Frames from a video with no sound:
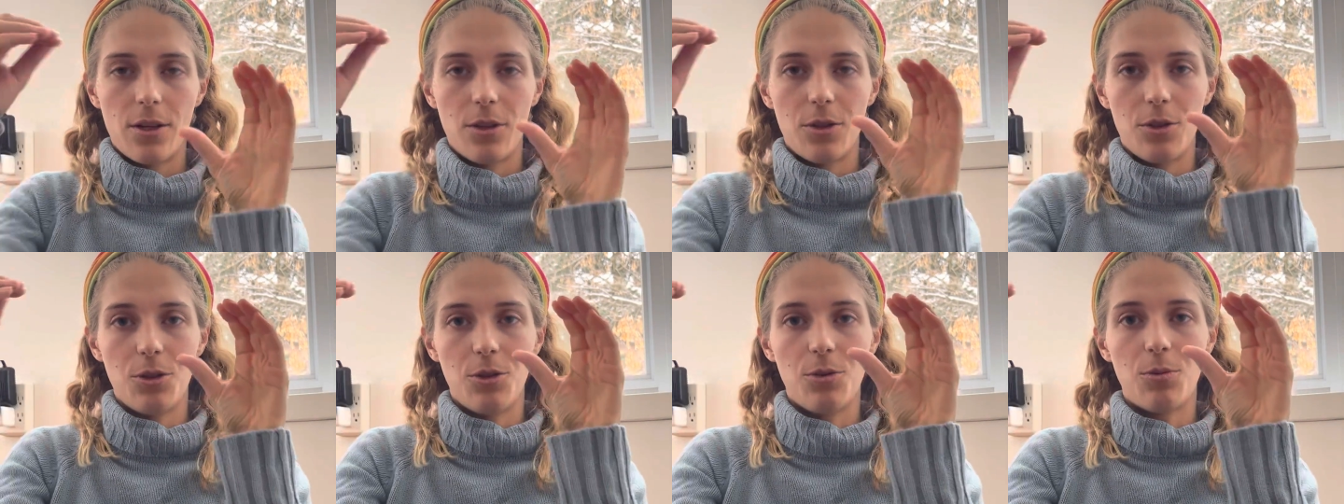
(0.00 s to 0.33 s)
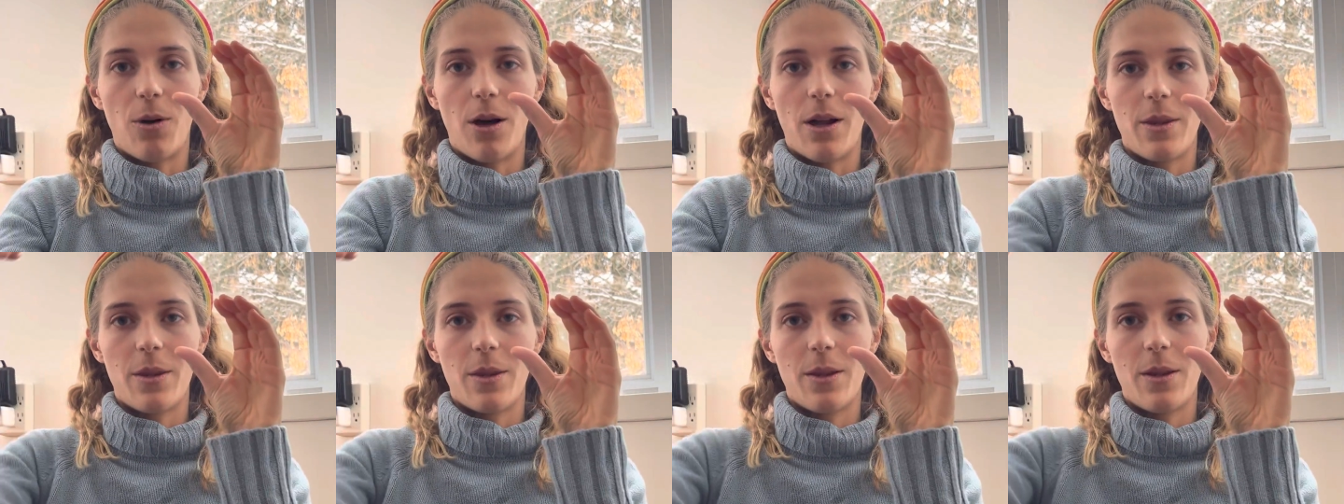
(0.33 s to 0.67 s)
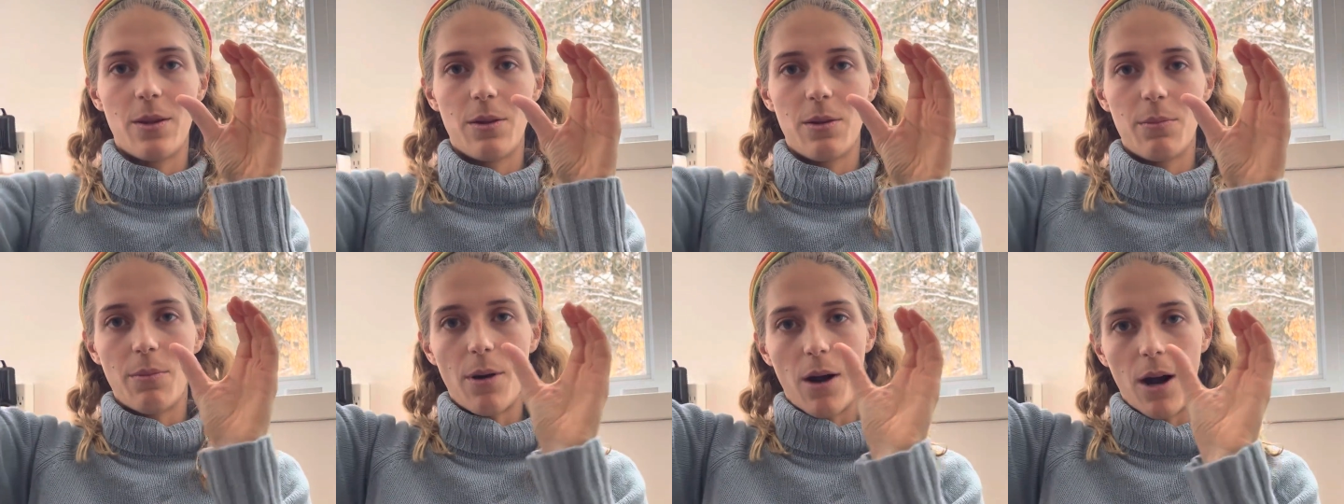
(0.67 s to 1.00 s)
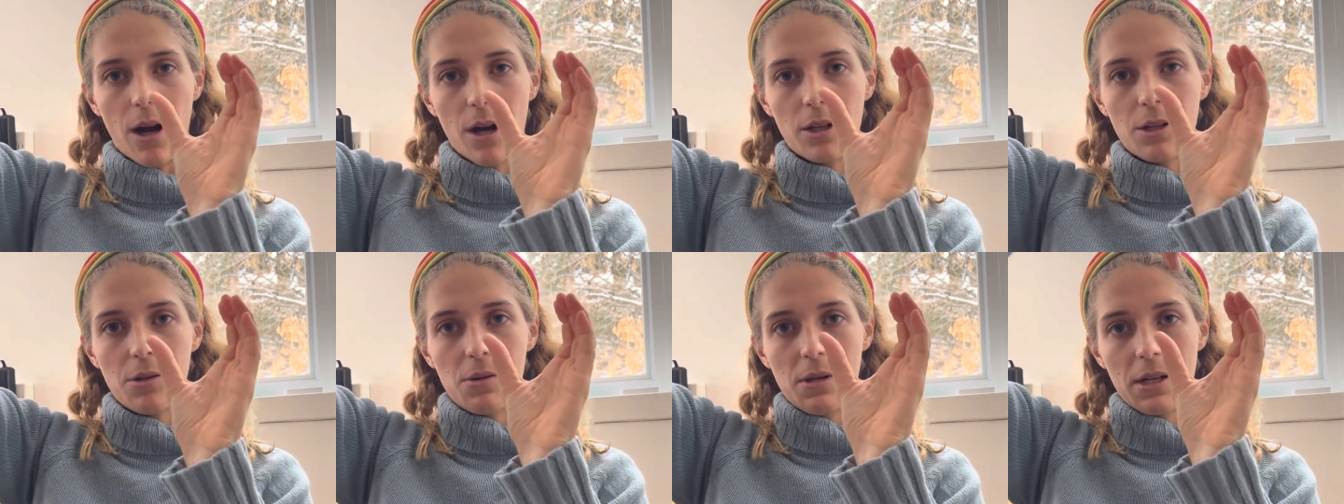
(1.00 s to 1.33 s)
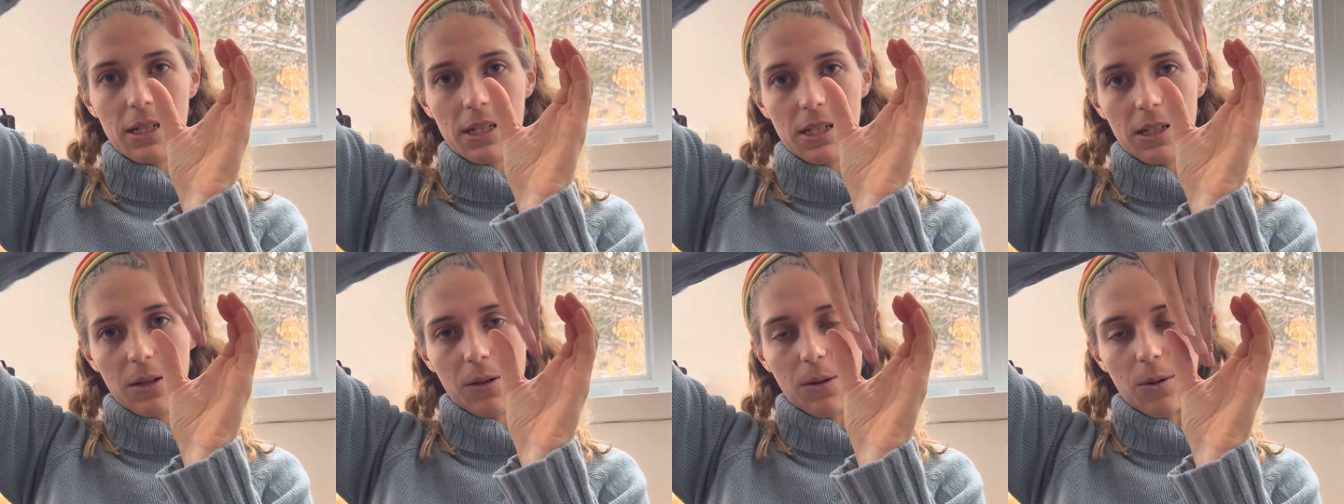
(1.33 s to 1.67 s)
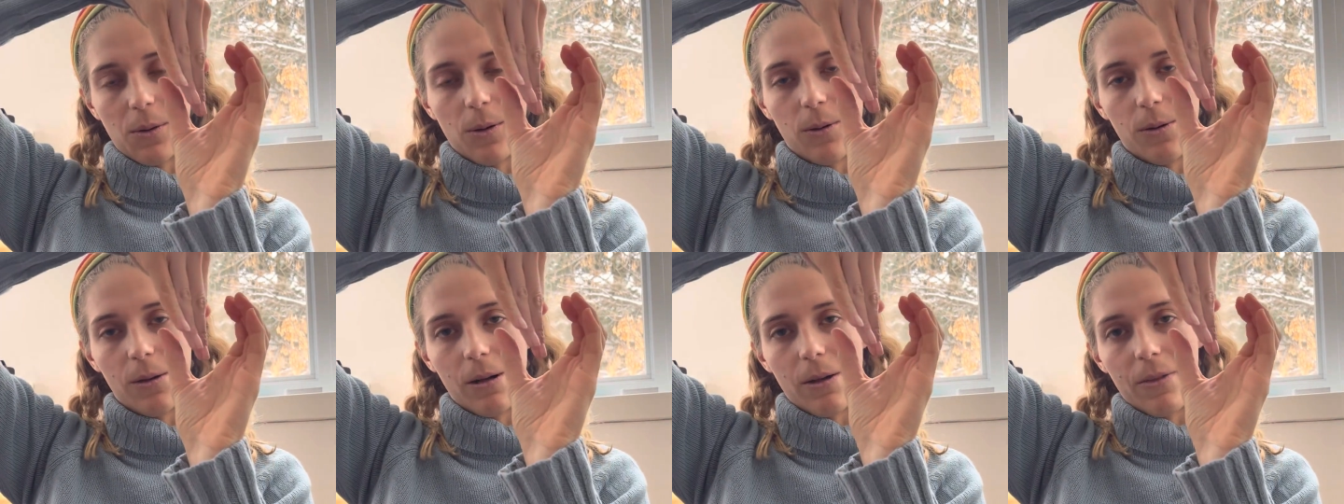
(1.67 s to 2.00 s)
you want the bar going into the
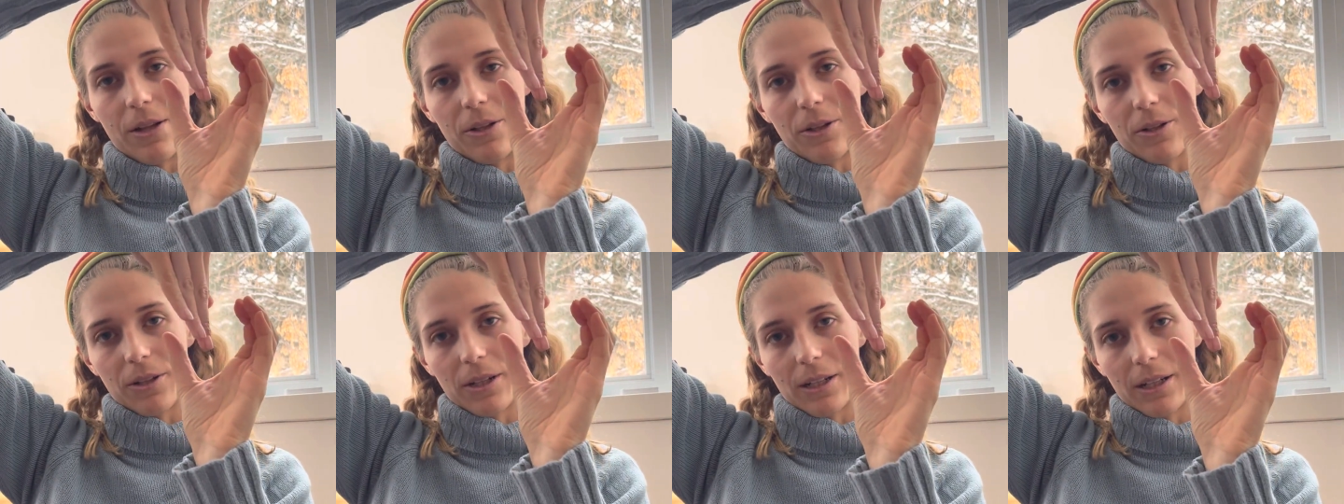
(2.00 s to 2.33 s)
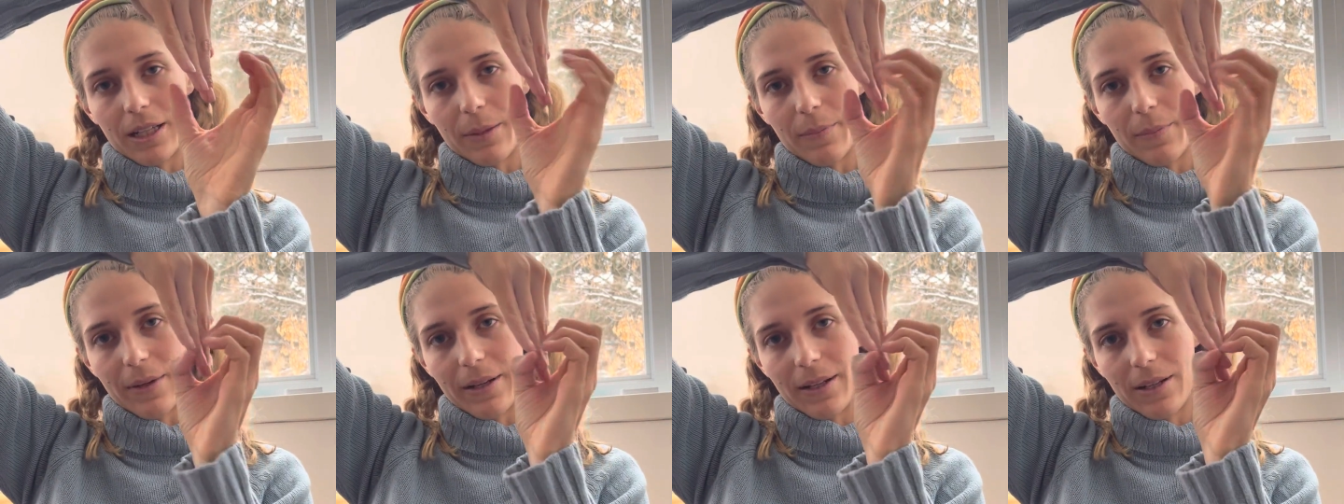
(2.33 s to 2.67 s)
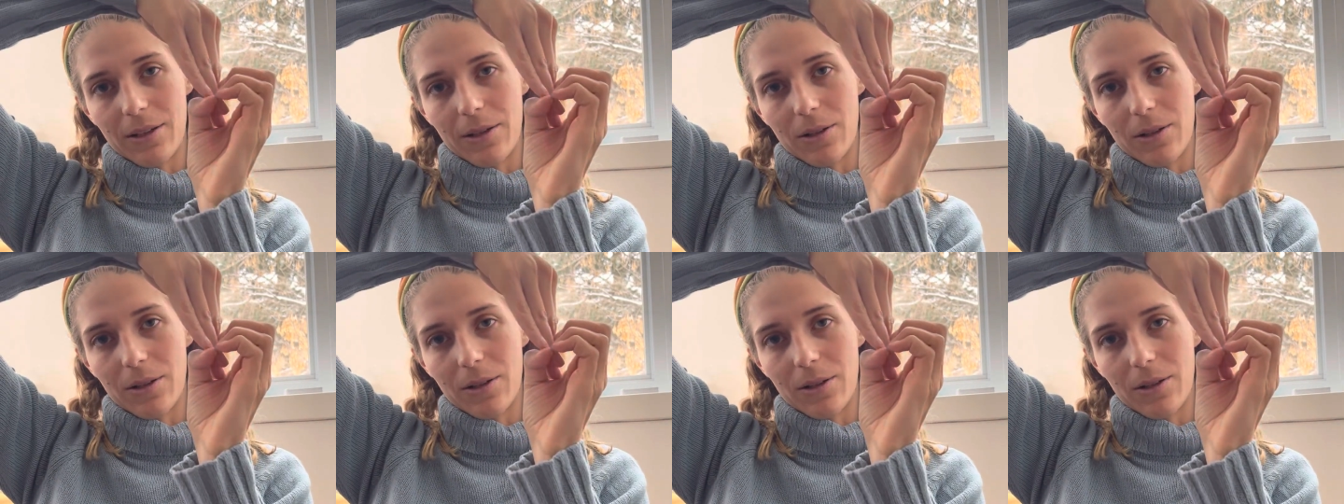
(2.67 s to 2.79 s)
hole and then you're going to clip it